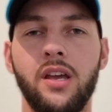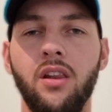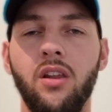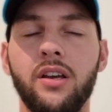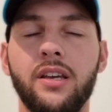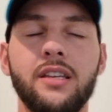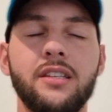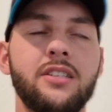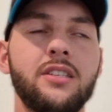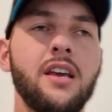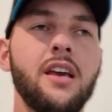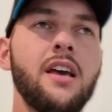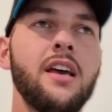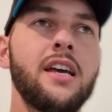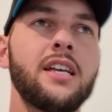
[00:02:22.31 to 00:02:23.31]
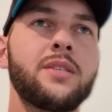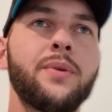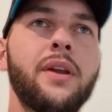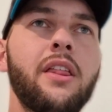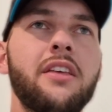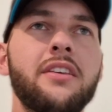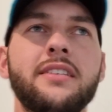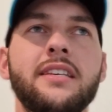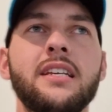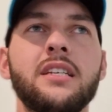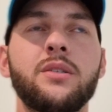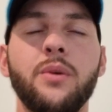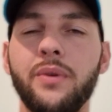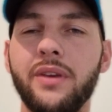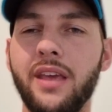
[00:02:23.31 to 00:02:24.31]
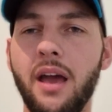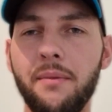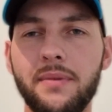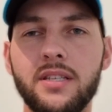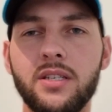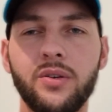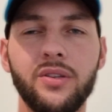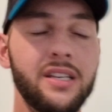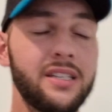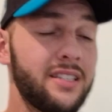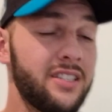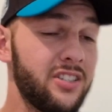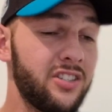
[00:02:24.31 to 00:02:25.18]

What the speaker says: Like, it's one of those things where we come into it, there's